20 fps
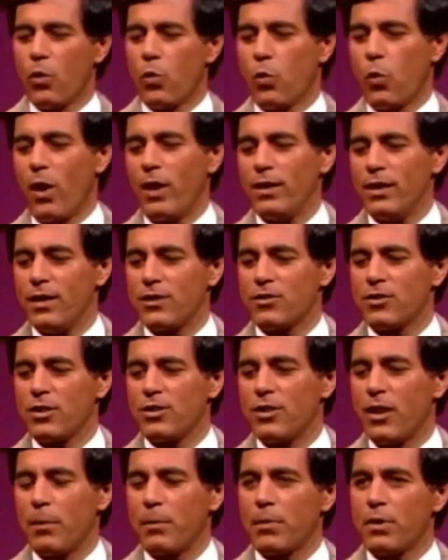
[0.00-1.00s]
What is the
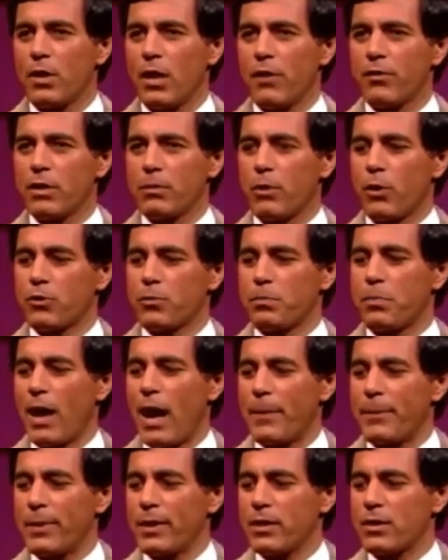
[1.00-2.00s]
number of the most
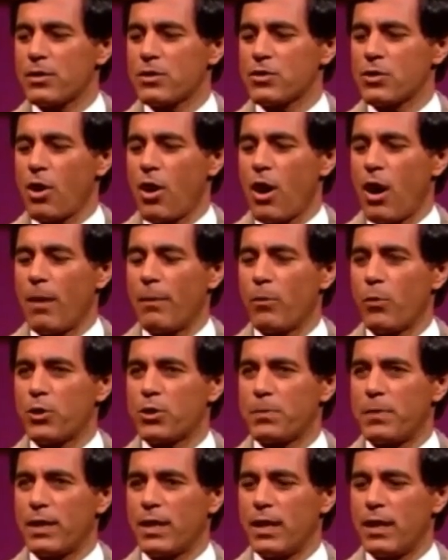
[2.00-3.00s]
popular psalm
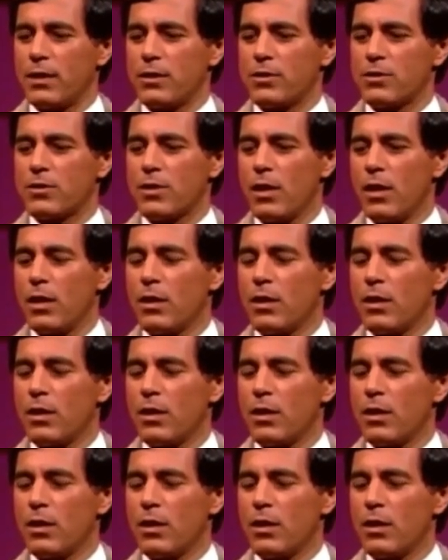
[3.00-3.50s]
which begins,